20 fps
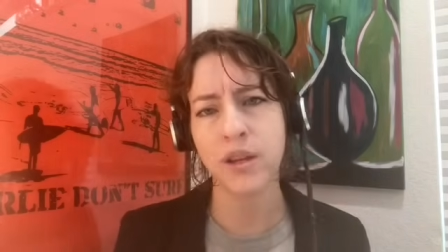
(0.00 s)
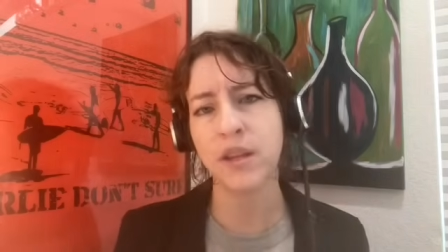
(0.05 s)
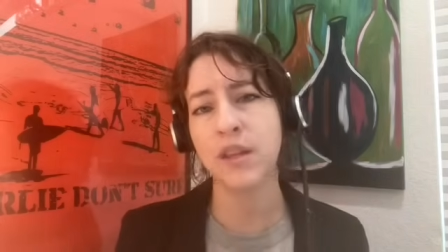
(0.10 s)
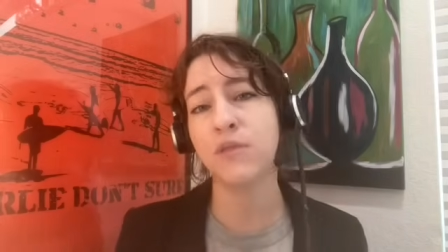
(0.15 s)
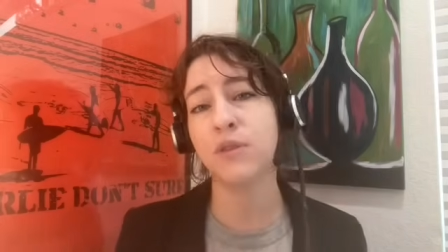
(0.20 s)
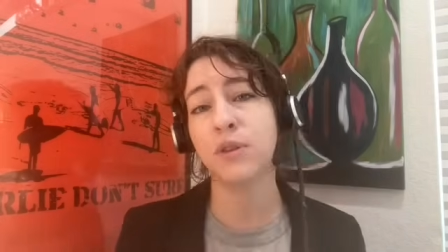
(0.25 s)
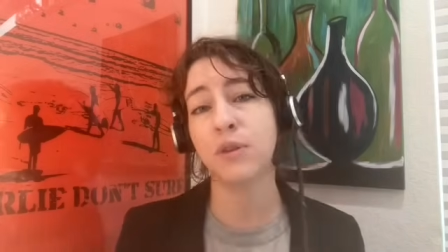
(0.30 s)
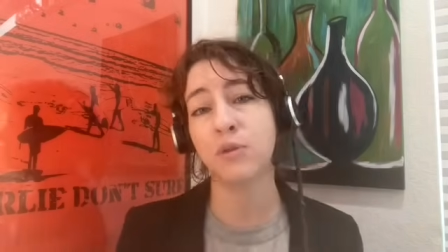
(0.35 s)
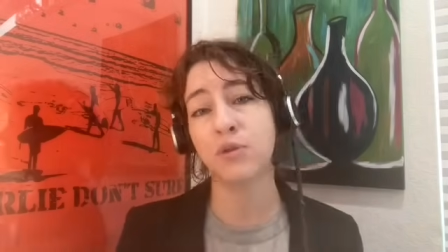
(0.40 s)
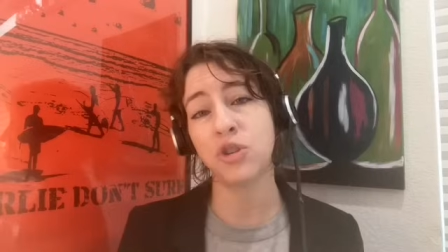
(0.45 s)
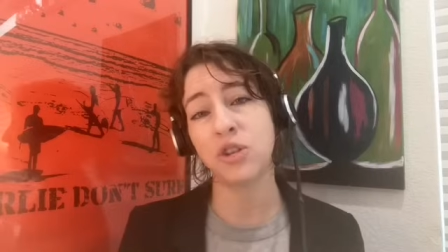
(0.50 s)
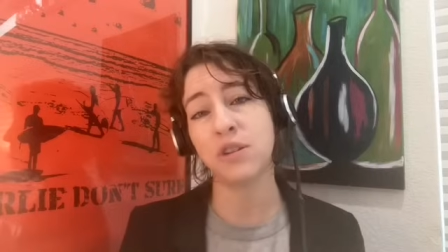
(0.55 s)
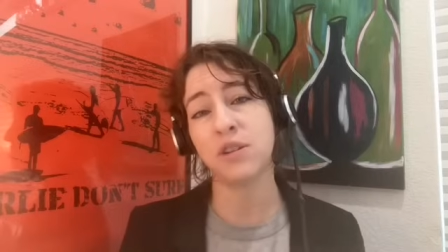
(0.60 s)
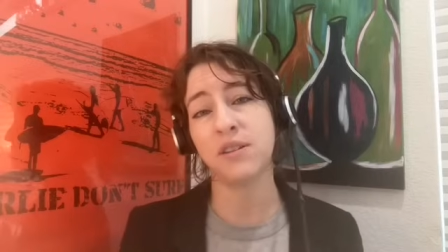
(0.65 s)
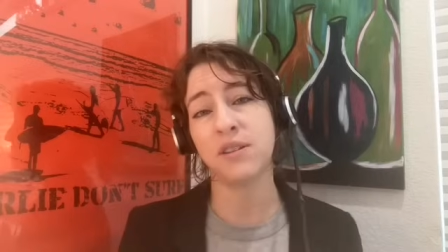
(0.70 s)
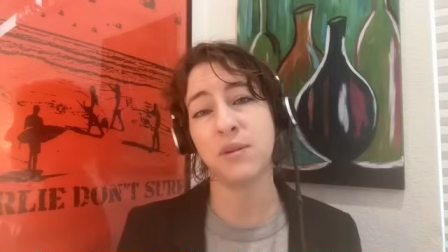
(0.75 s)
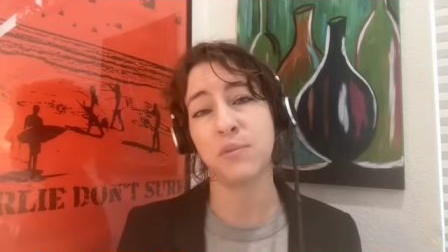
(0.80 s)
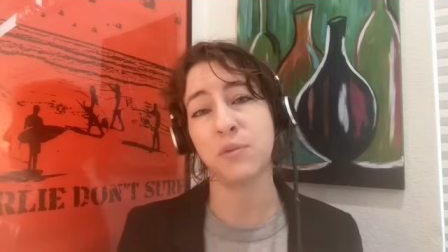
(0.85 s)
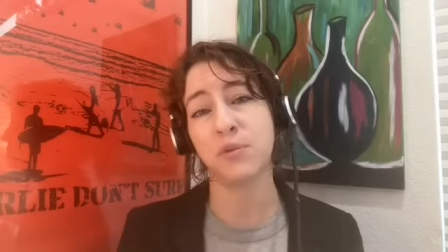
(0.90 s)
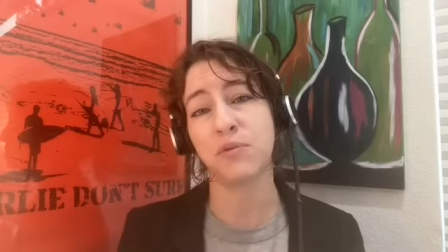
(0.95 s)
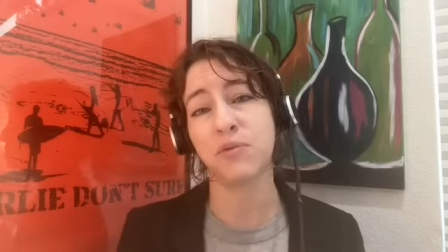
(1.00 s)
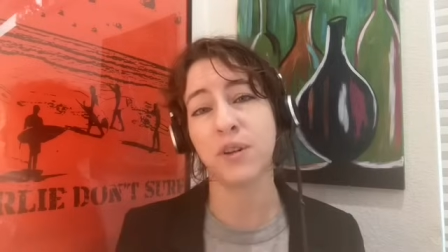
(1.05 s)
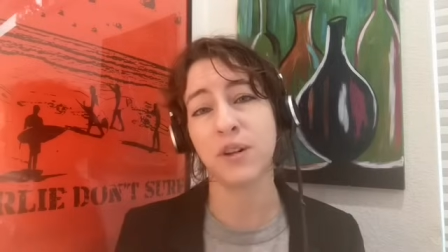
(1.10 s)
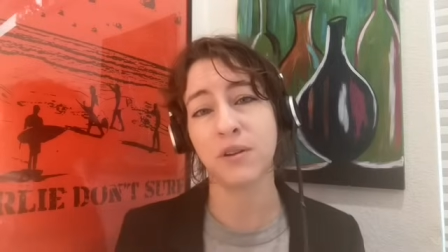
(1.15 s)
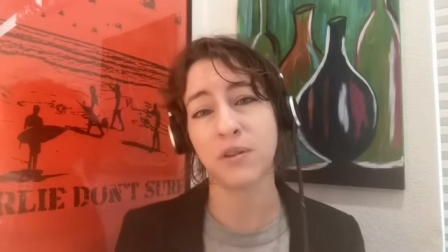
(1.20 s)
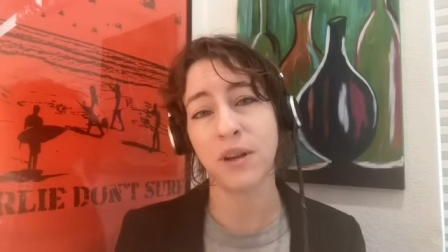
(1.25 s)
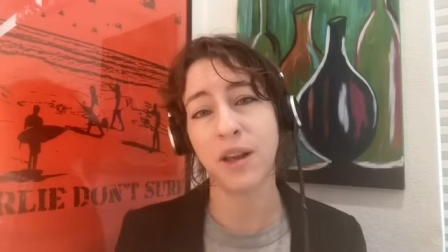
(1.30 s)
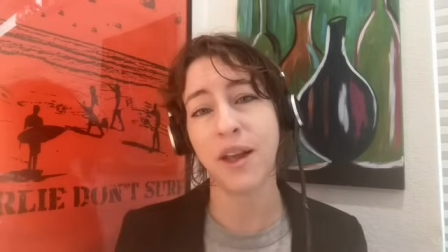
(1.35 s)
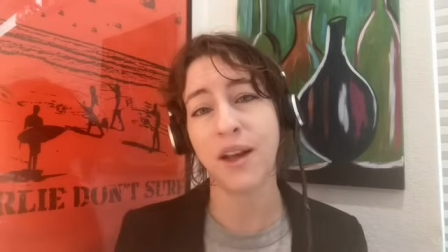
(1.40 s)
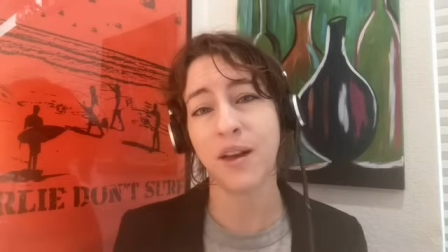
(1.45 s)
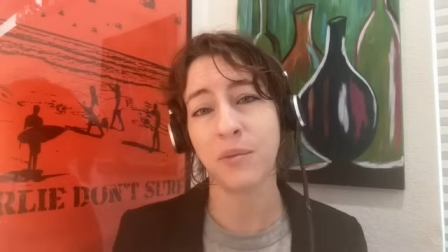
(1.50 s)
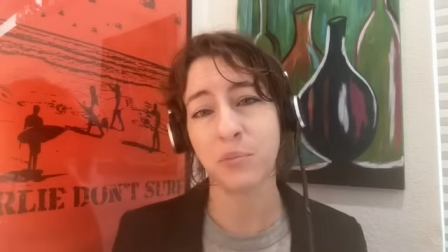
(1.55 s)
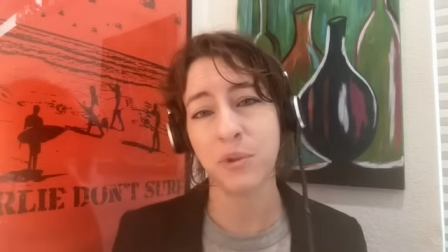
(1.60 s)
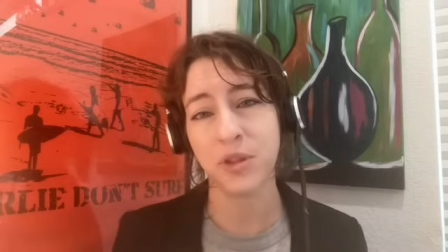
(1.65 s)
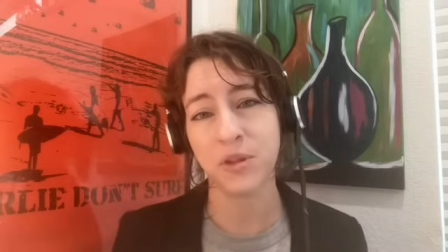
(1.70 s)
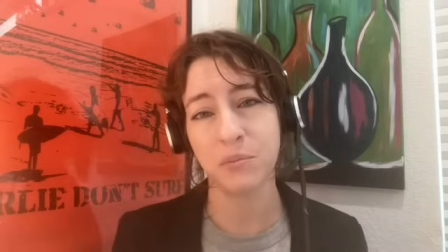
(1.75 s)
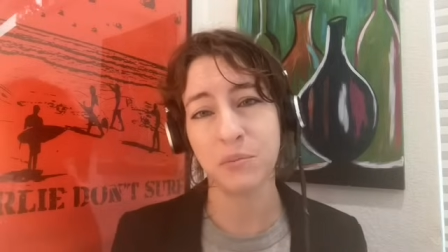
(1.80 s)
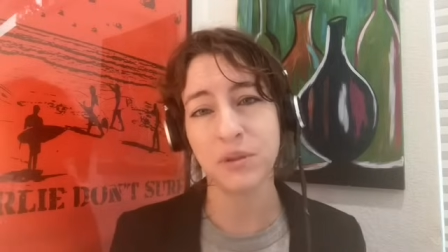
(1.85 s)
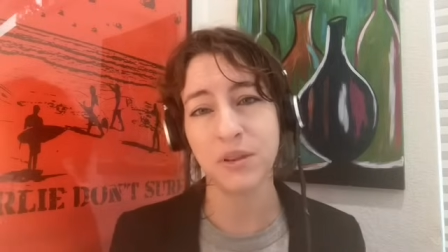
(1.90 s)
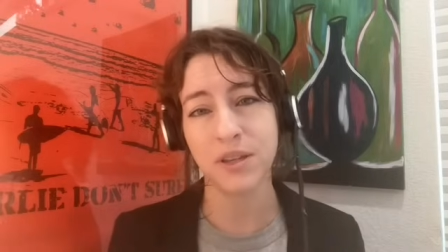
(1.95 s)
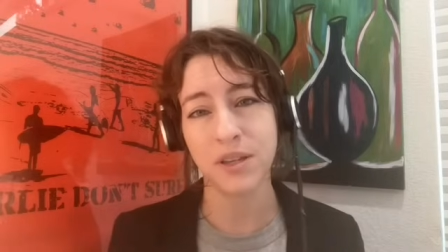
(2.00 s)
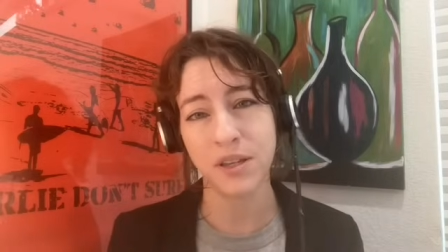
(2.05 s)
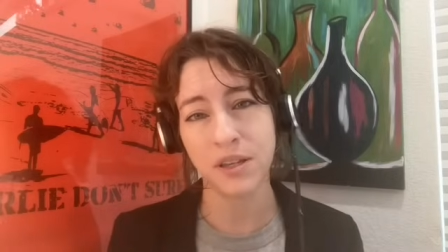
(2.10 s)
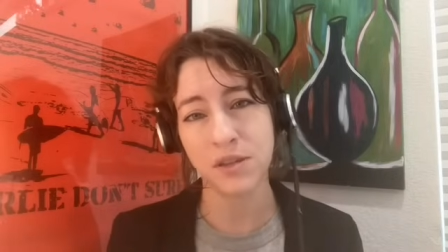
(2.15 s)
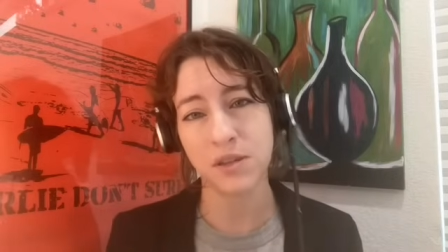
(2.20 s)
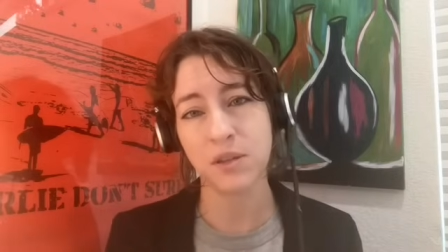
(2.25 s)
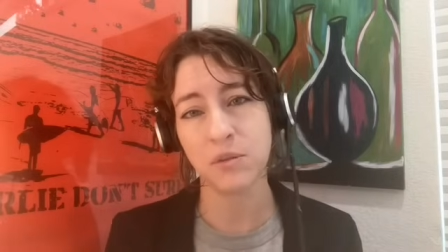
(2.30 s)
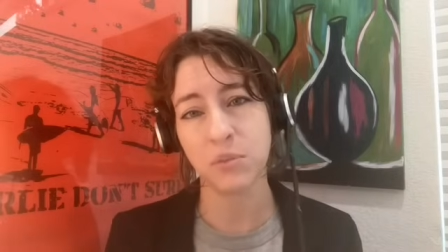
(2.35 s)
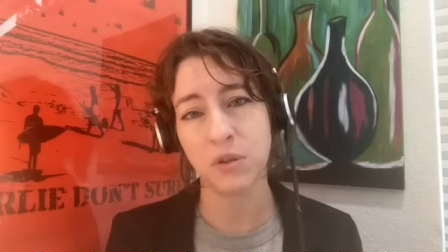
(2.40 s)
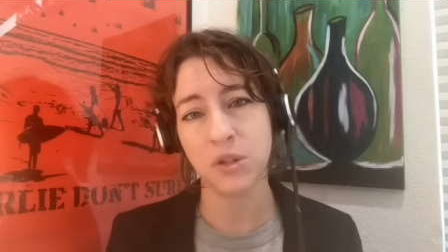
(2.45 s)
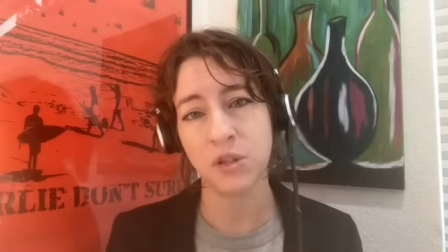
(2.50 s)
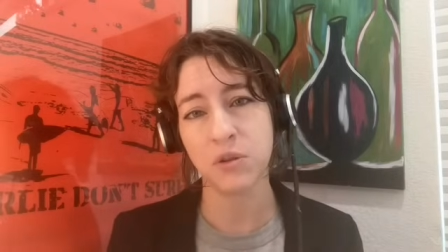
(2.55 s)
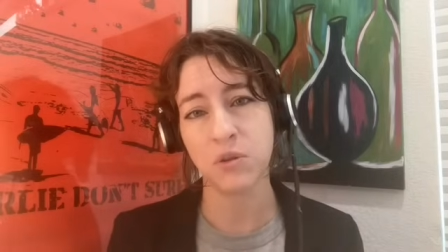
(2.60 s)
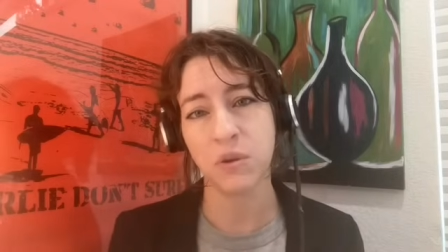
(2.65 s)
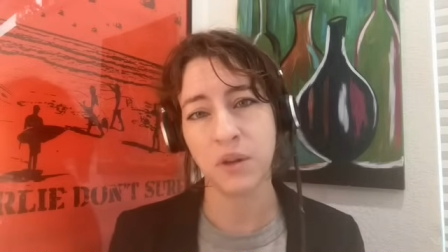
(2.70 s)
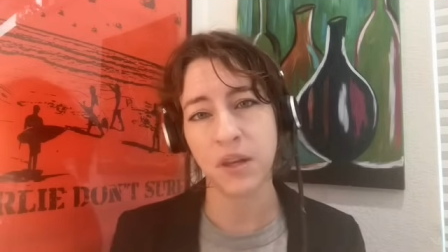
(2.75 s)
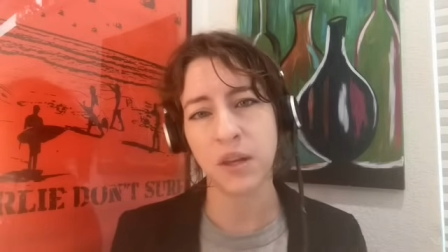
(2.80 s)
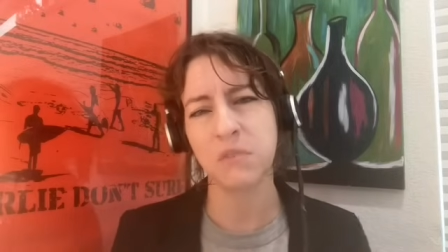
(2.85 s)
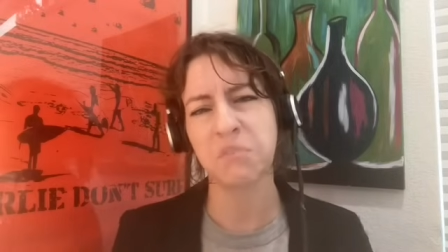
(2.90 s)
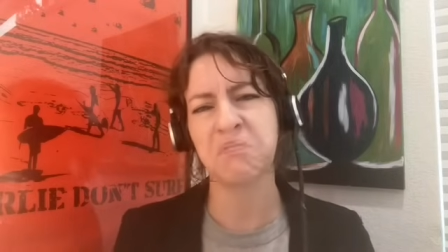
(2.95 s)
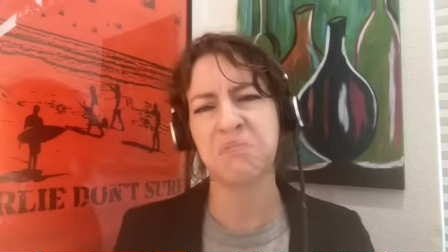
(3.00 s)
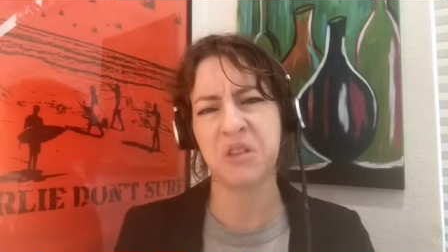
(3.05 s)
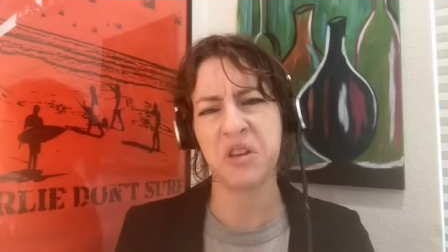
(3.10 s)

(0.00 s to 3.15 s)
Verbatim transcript: Even though she seems very happy and pleased to be doing it.